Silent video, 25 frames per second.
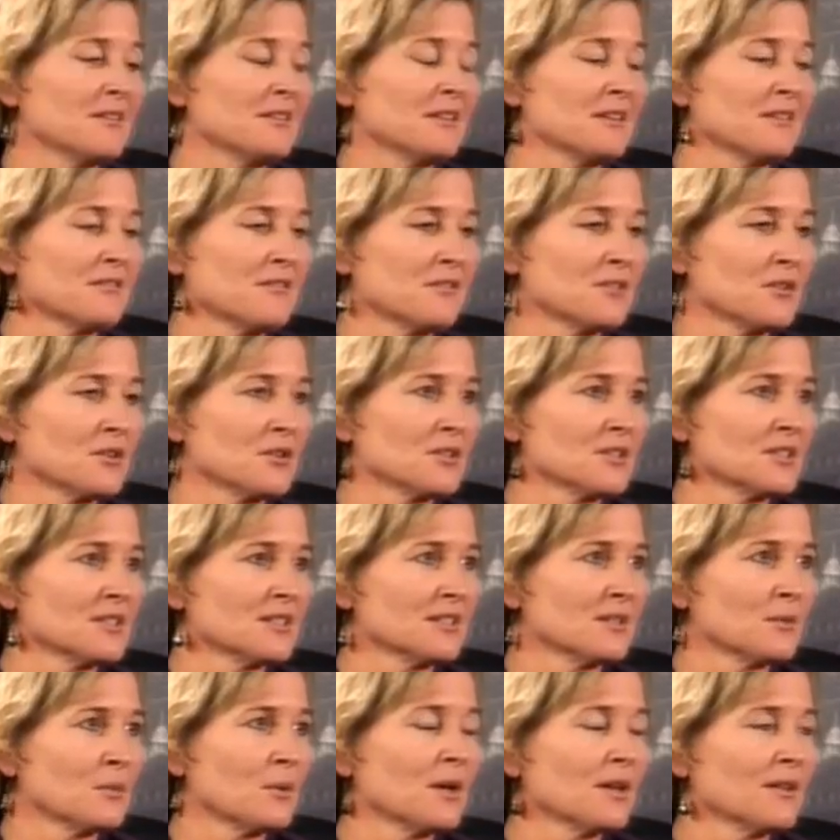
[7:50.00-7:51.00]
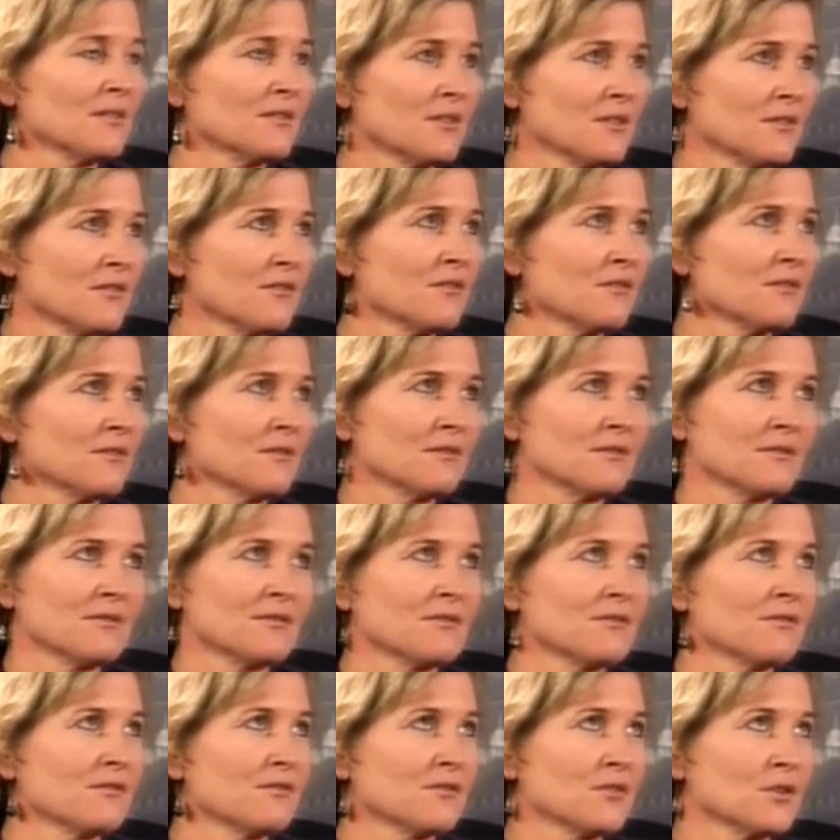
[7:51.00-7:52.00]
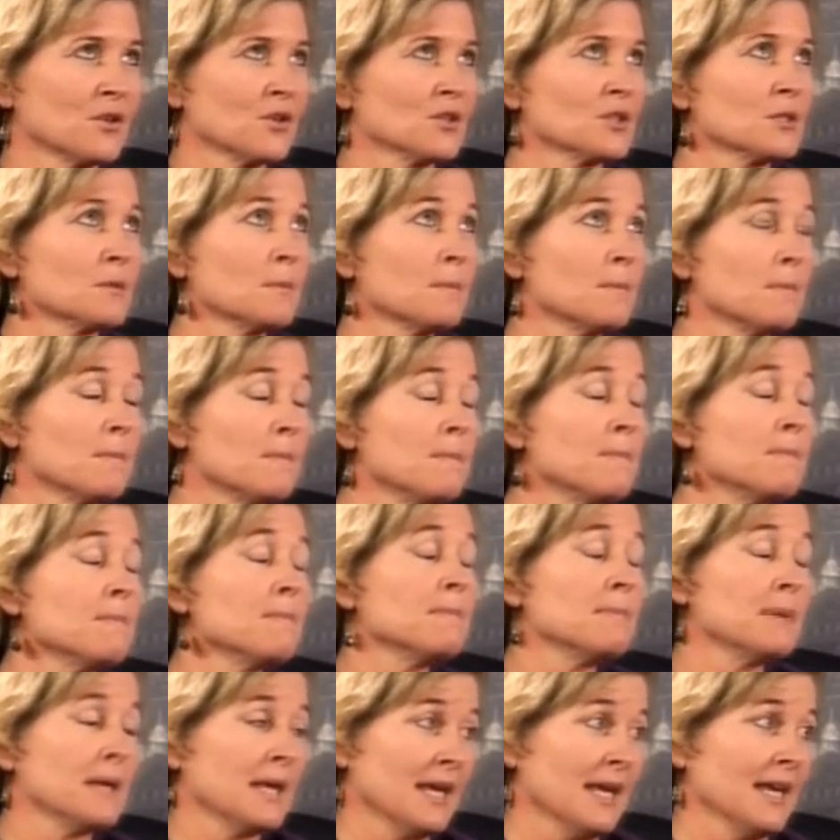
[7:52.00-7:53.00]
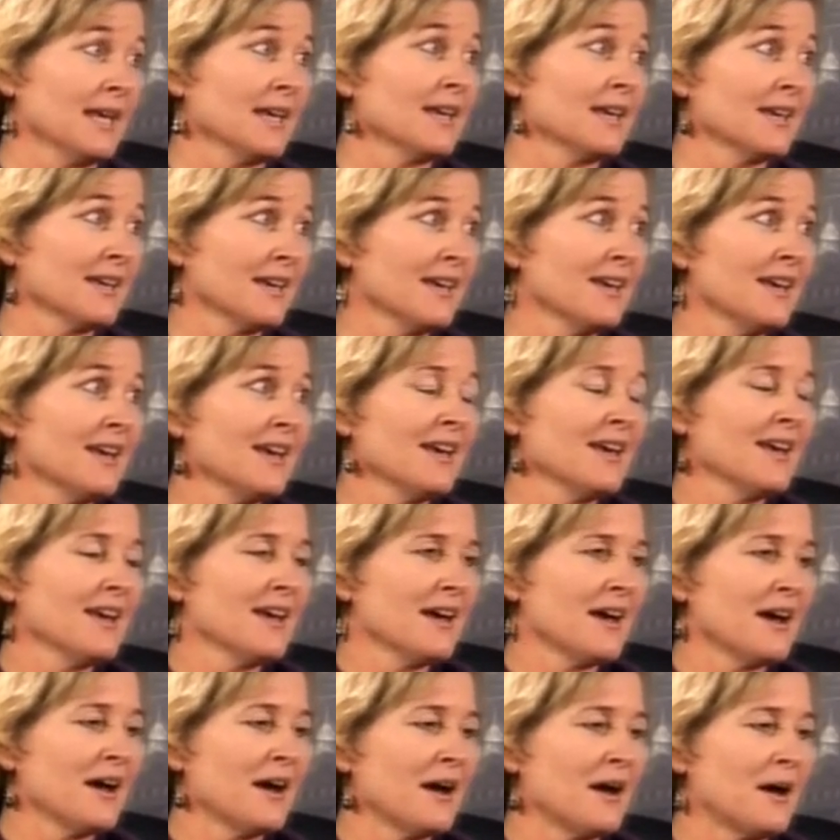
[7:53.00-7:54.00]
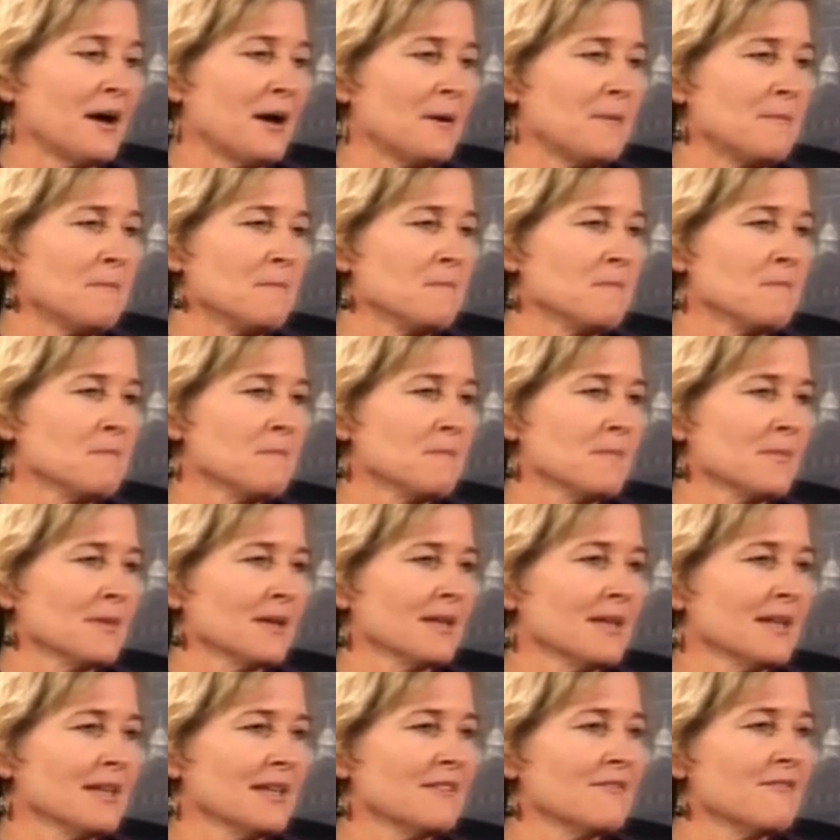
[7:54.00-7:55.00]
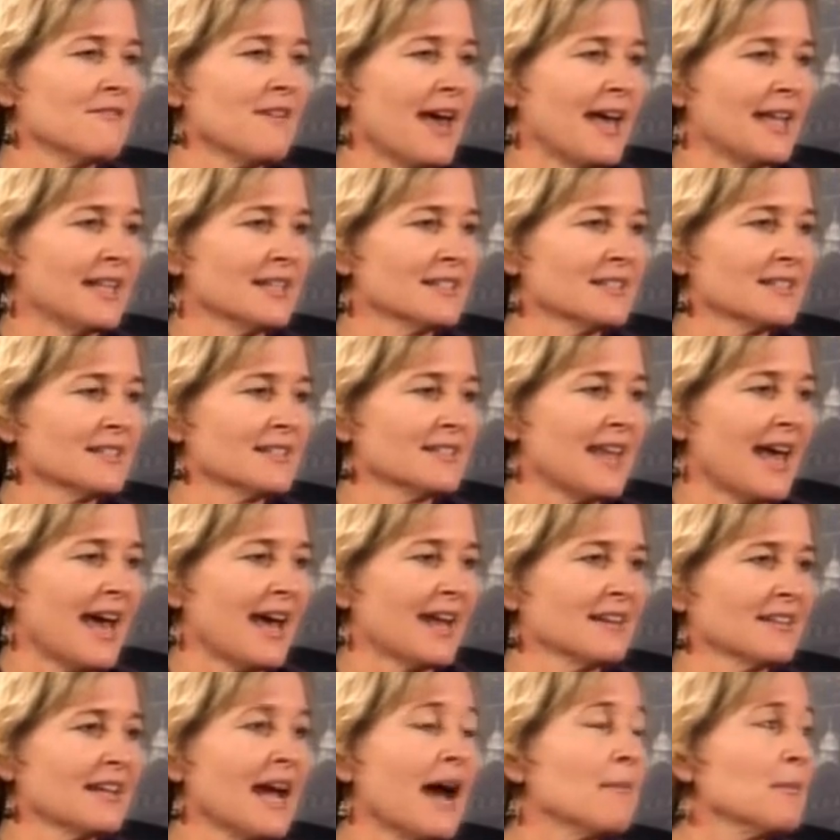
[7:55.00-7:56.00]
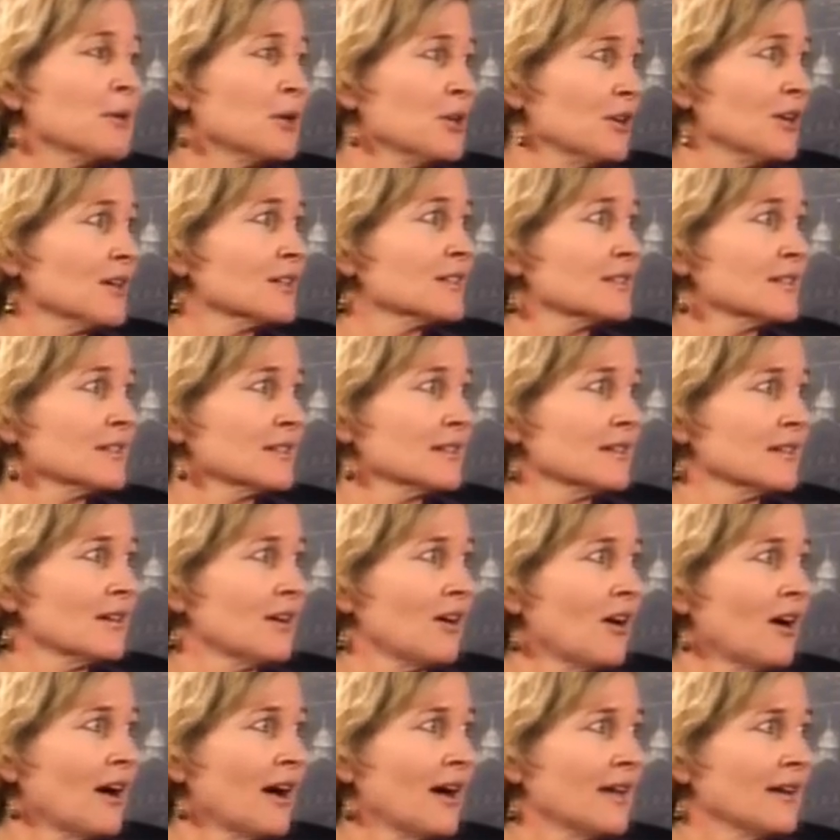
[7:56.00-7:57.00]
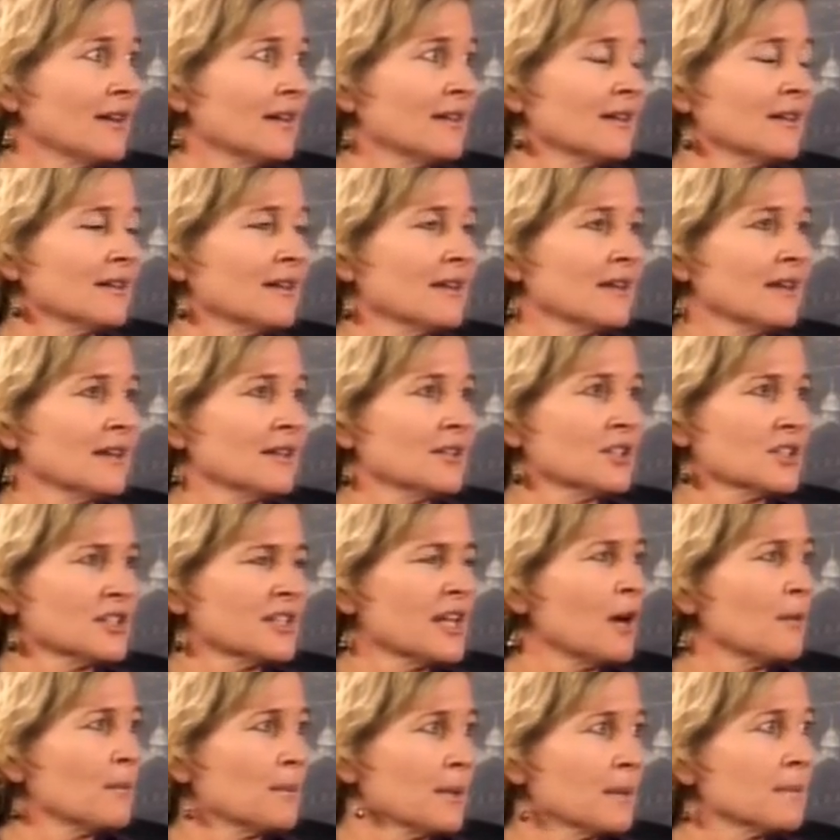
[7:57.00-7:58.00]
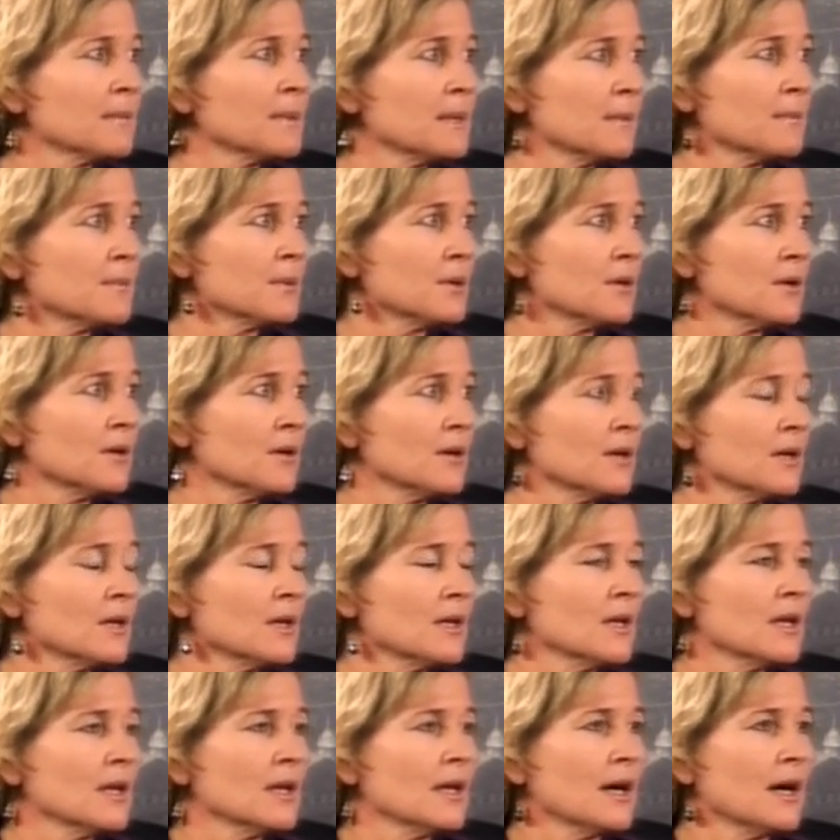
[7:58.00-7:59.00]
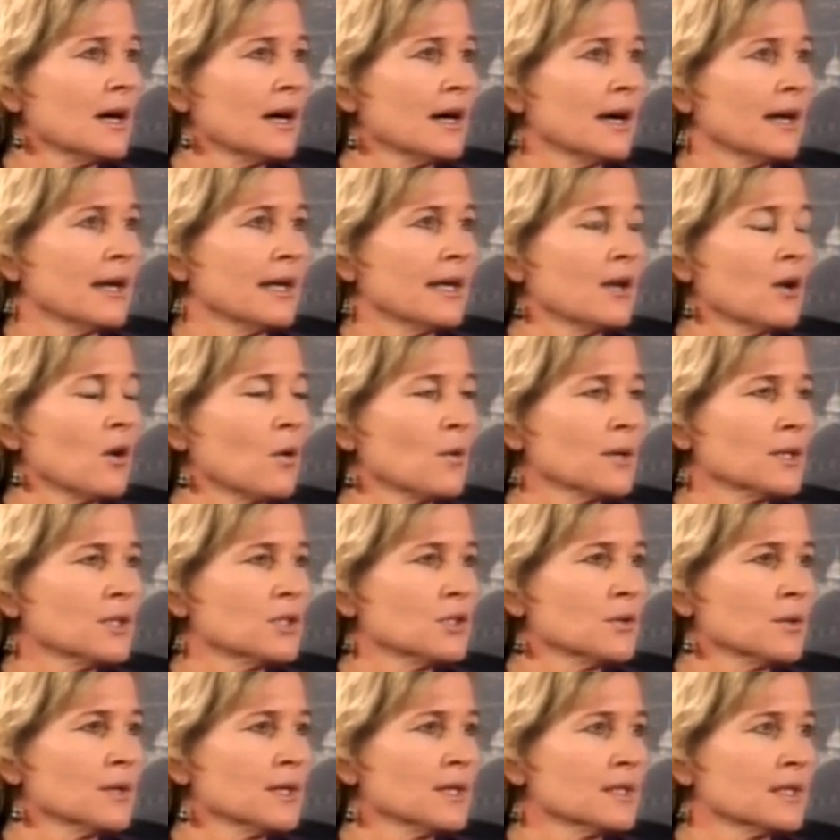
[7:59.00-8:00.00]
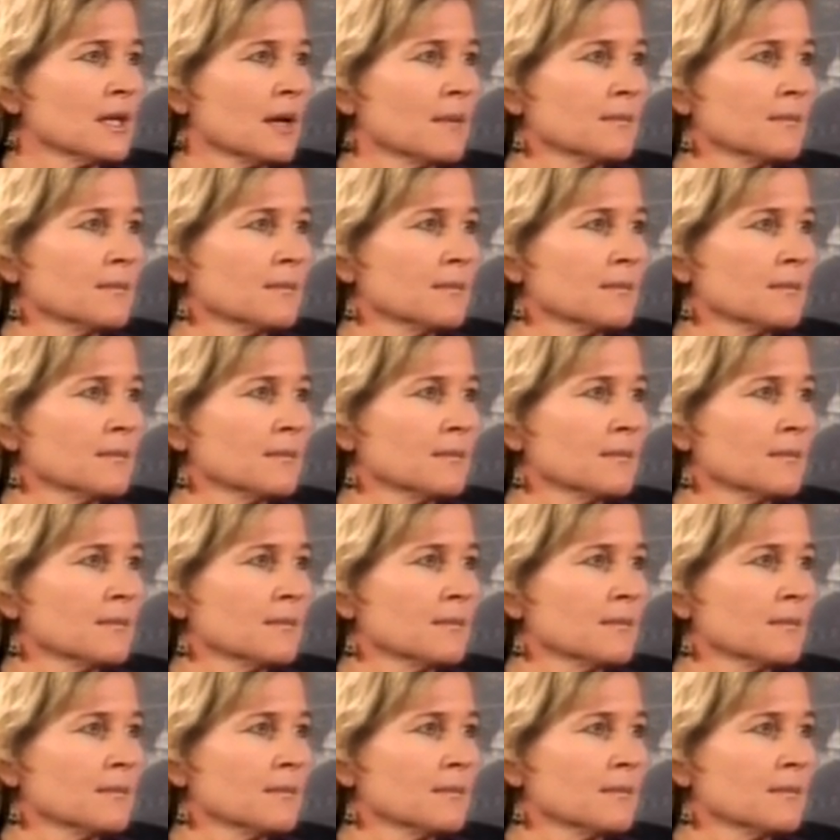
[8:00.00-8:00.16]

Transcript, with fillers: the, the first one of the first big um, events that got me hooked on just helping people. Mm -hmm uh, and always doing